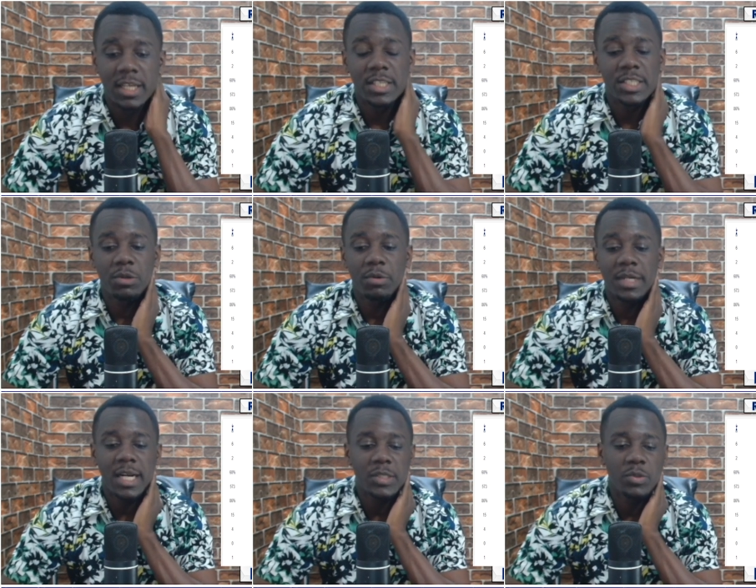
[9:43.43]
0 red
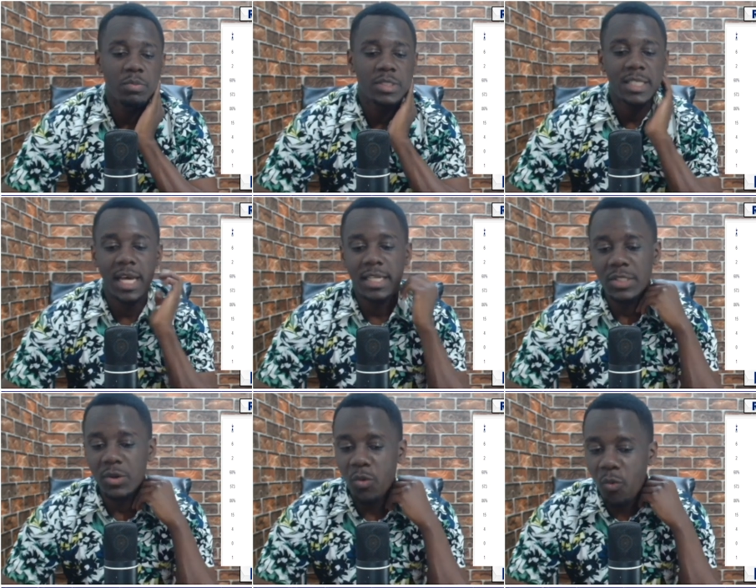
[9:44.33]
cards to both sides.
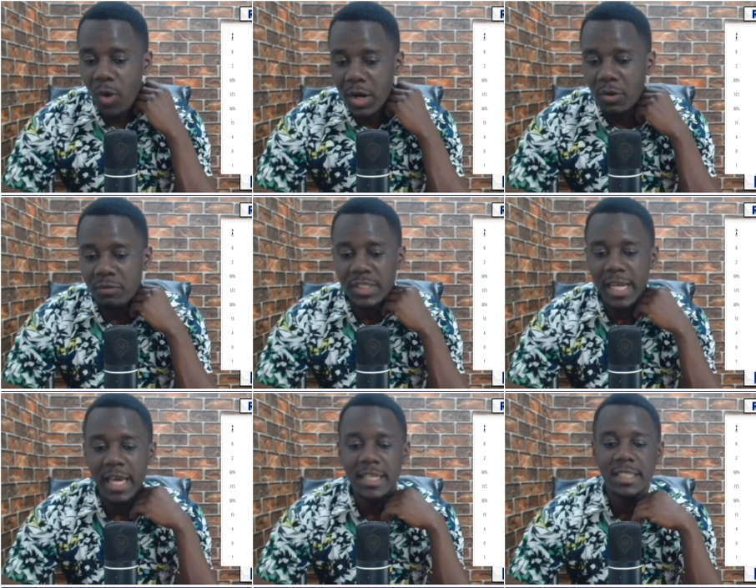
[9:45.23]
1
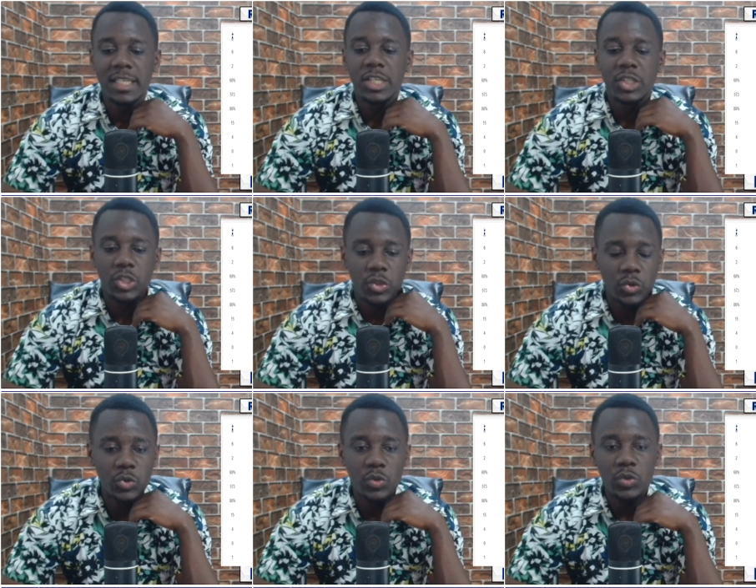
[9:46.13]
offside
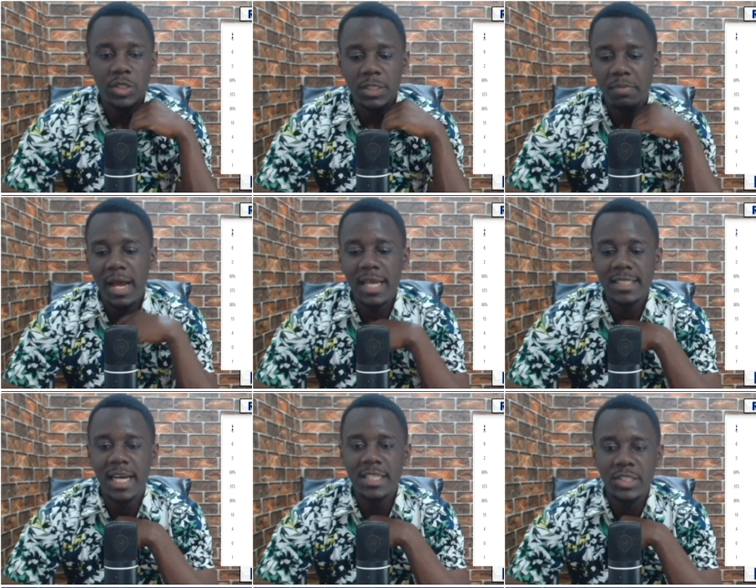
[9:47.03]
to Spurs
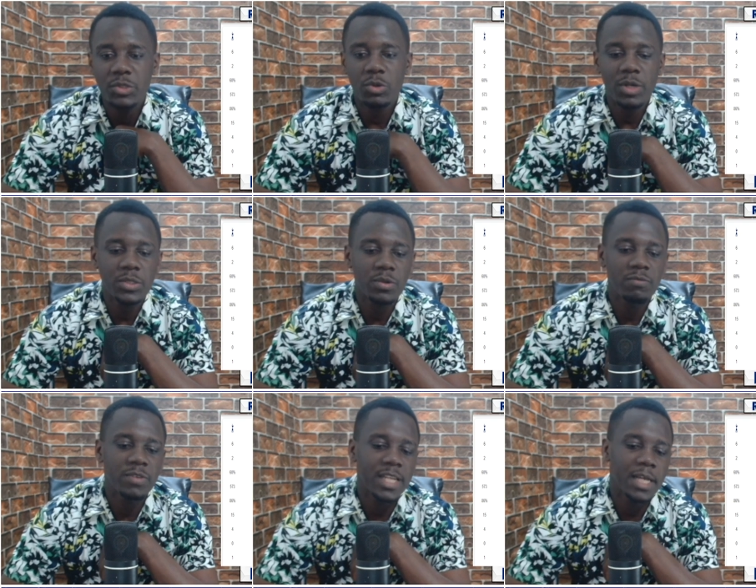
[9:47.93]
and 0 to Aston
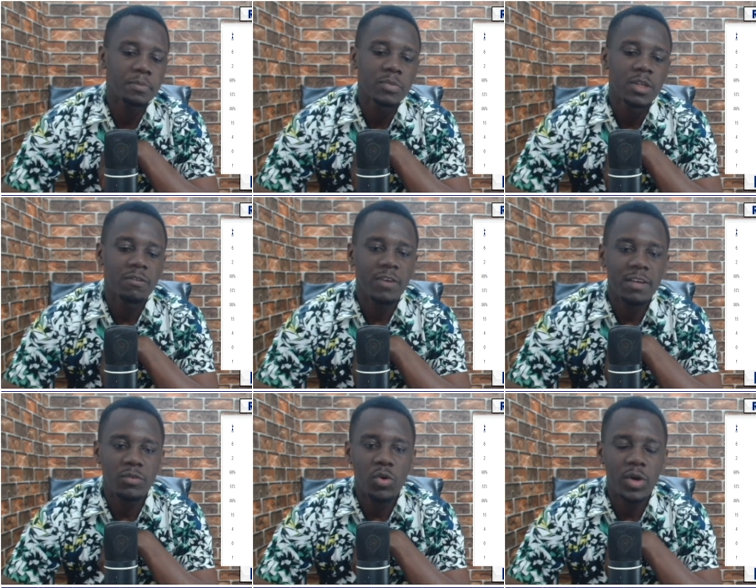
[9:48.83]
Villa.
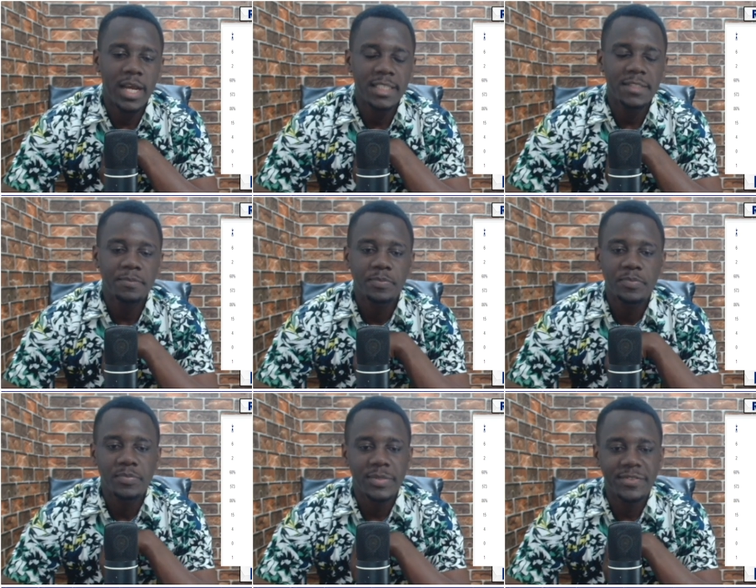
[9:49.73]
5 corners
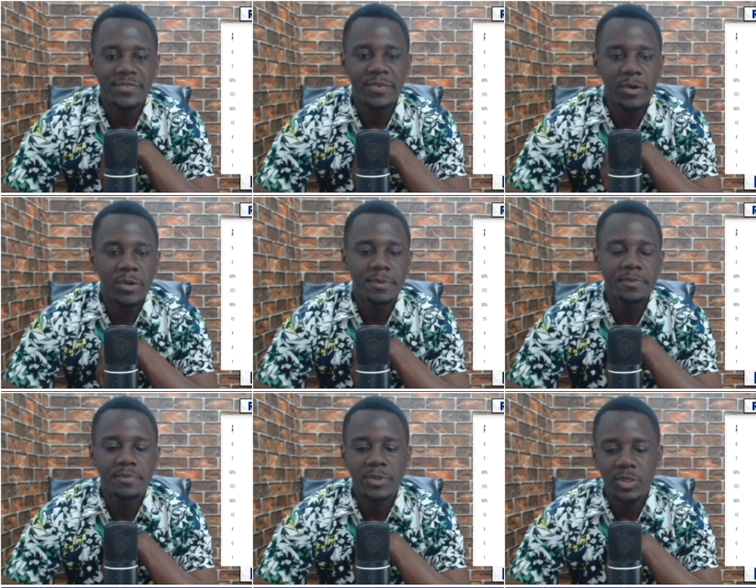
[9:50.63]
for
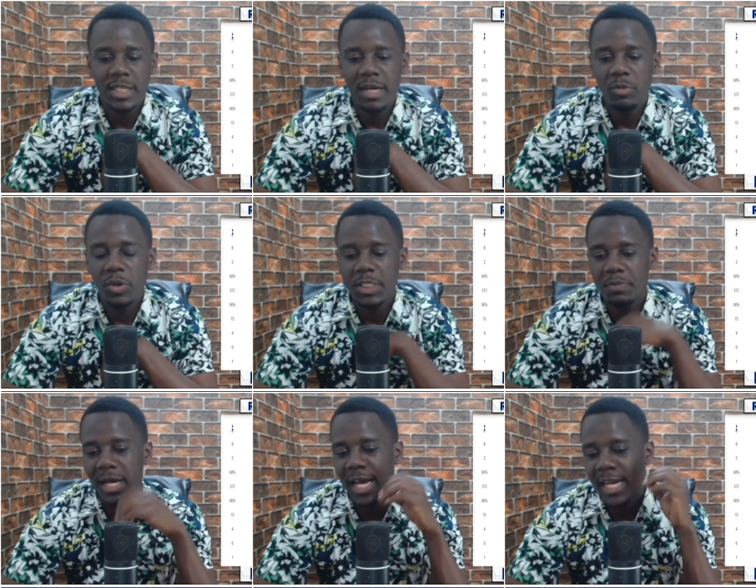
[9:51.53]
Tottenham
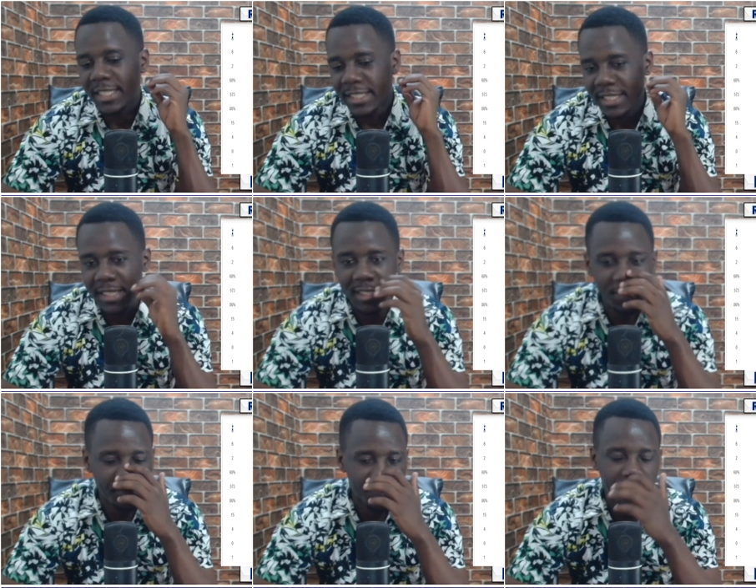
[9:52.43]
Hotspur and
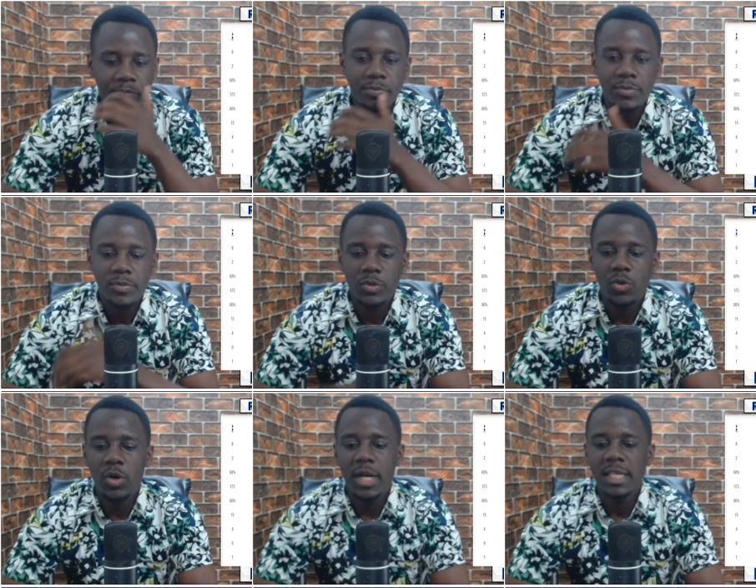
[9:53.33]
3
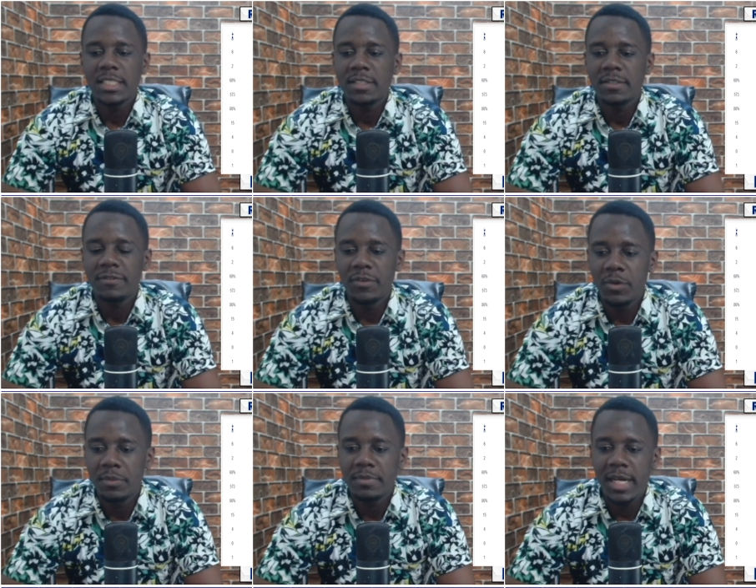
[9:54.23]
corners
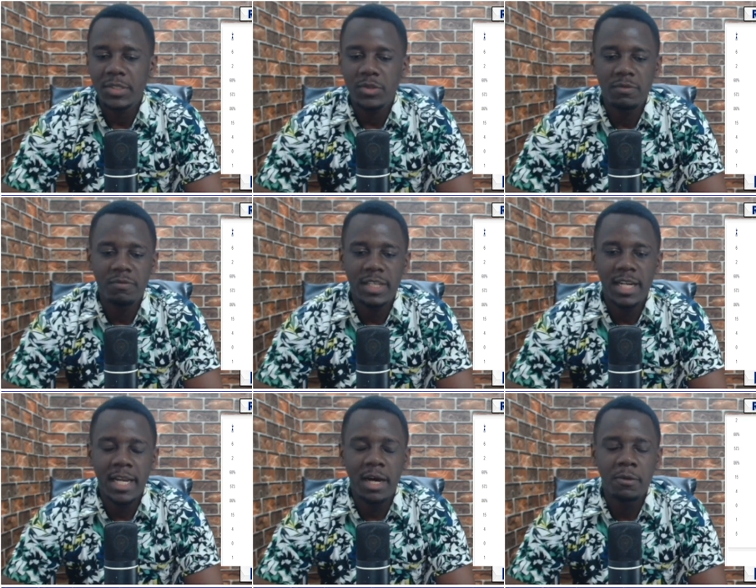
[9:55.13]
for Aston Villa.
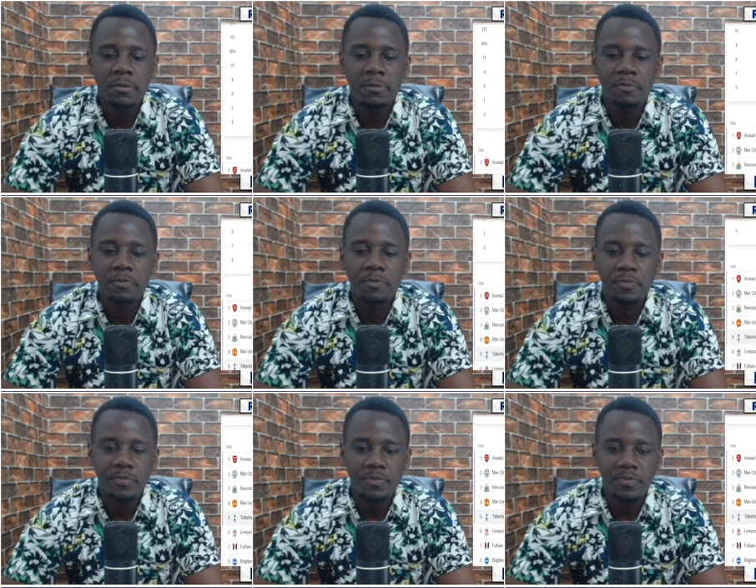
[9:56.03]
Now,
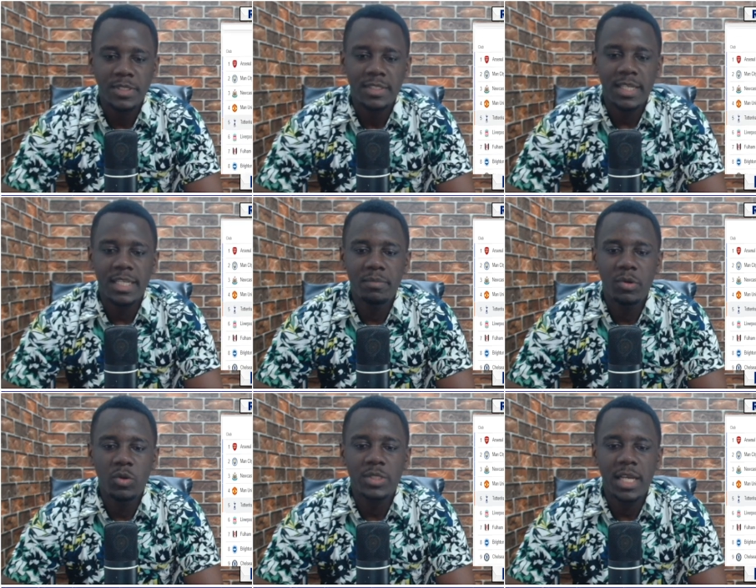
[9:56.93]
the table
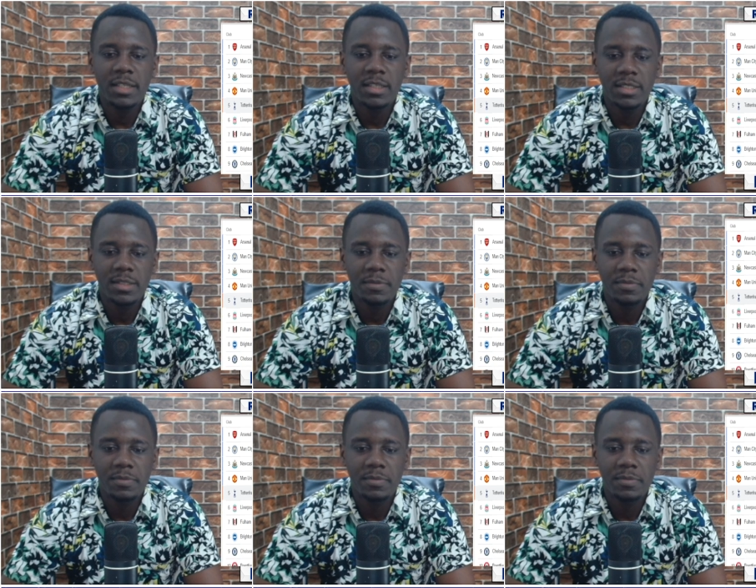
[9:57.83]
looks like this.